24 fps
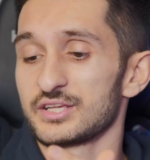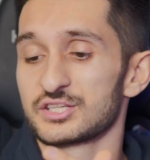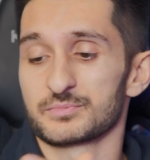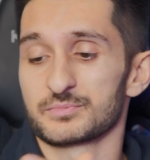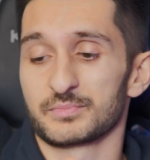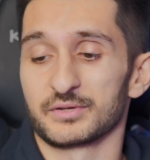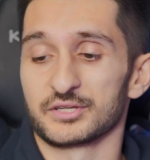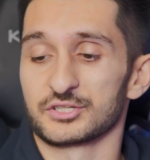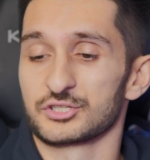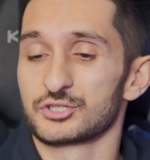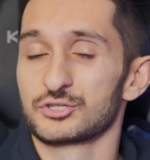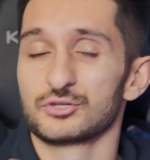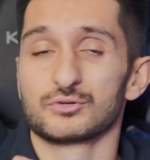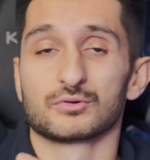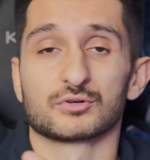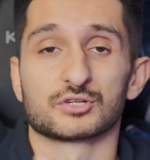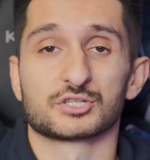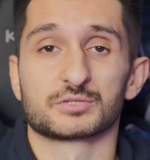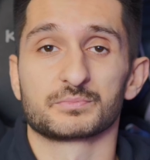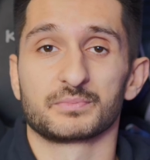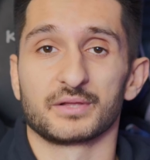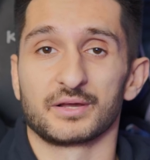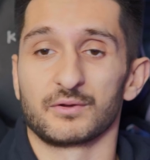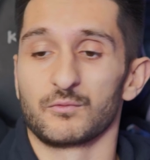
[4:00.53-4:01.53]
split 2, or
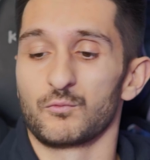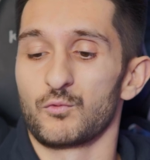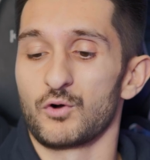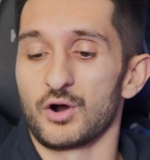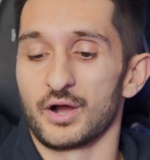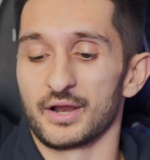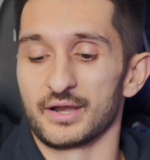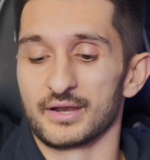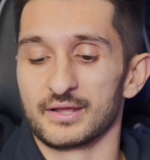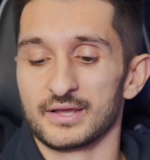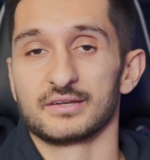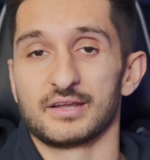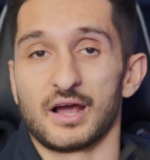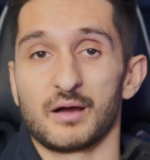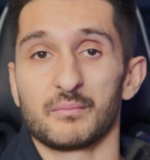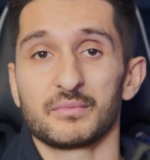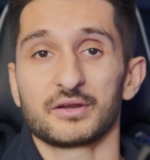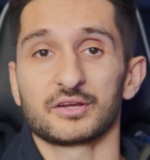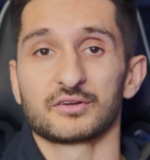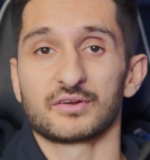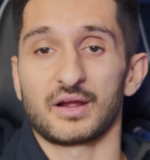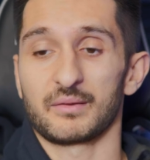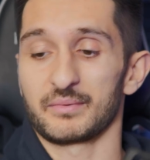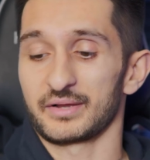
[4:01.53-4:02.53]
split 1. Now I'm going
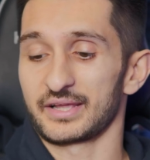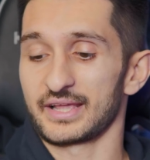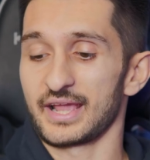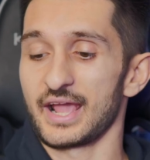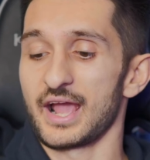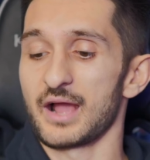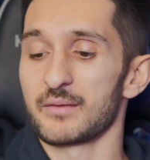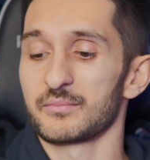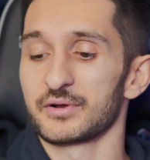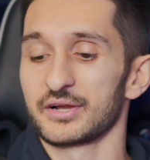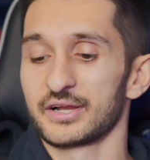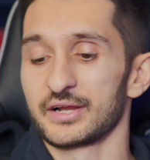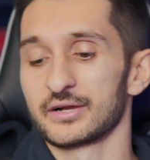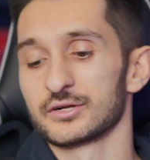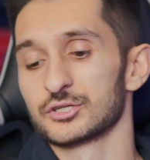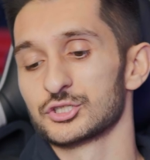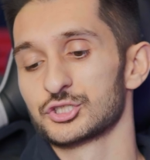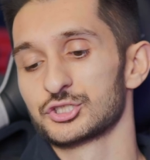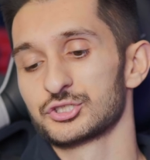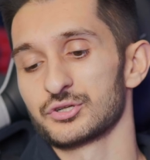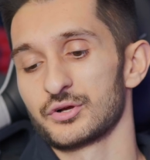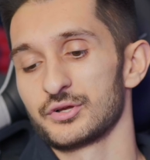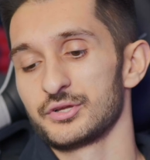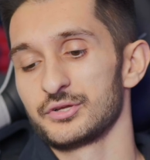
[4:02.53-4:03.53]
to grab a camera here and
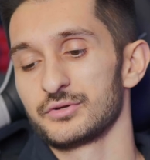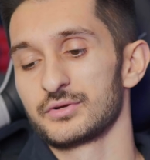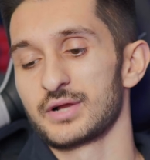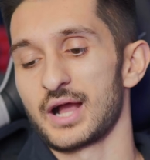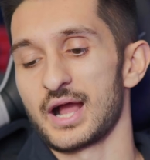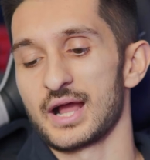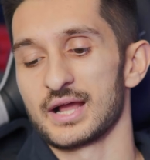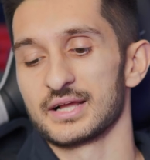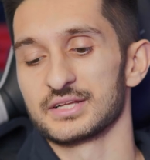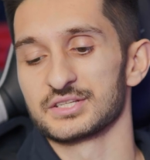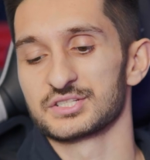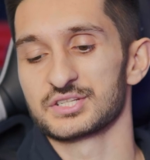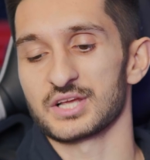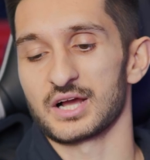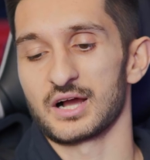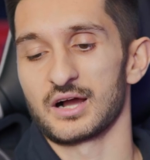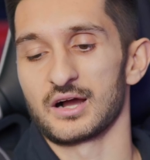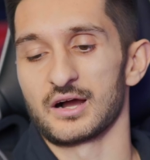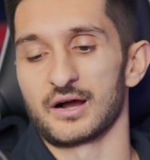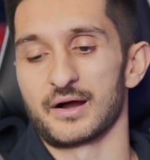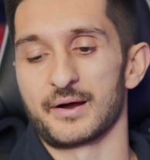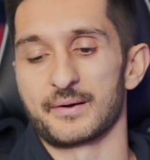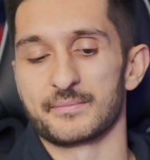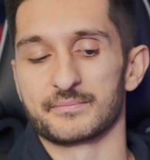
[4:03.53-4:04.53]
show you guys
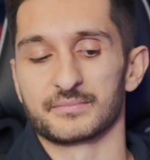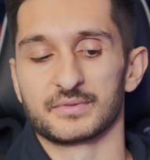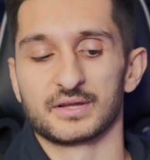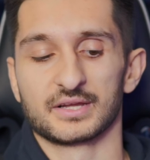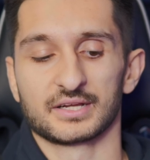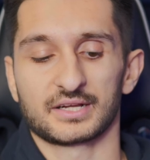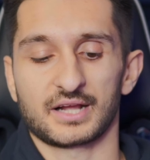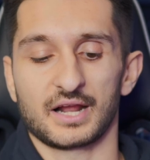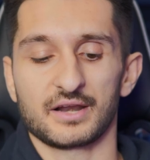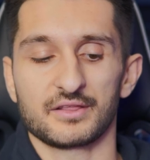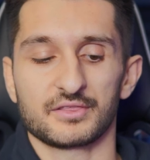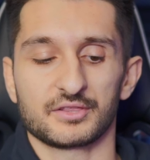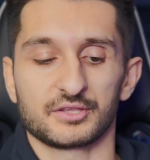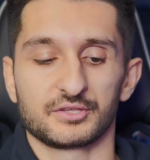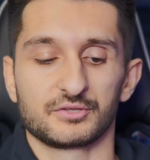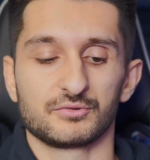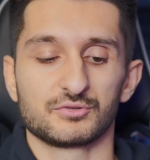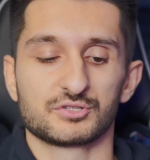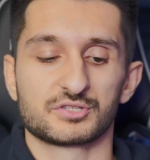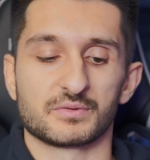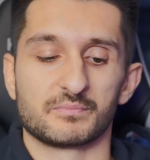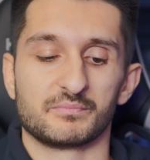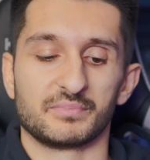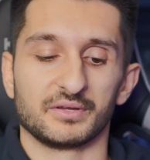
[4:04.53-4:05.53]
kind of the
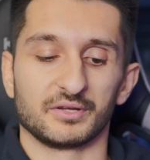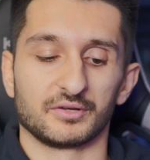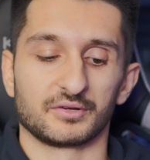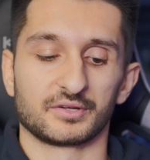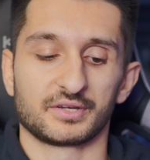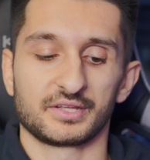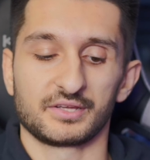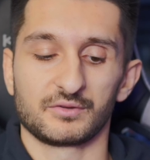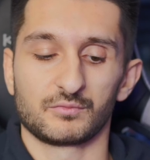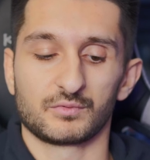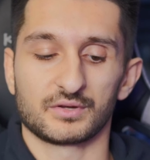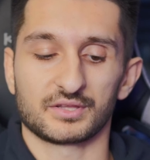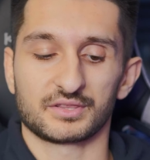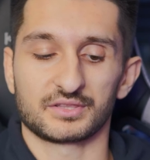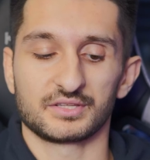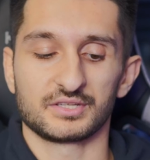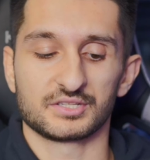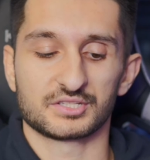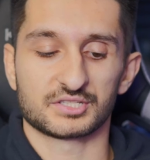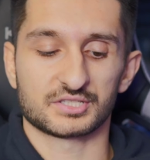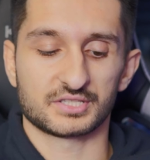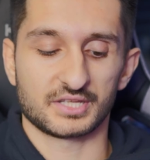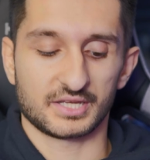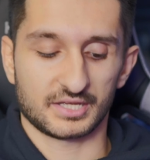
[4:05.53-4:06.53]
usability with
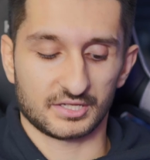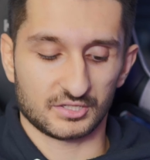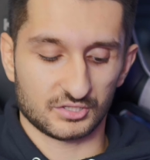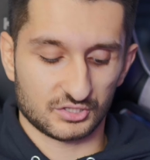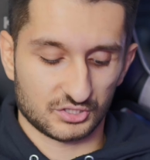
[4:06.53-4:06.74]
these things.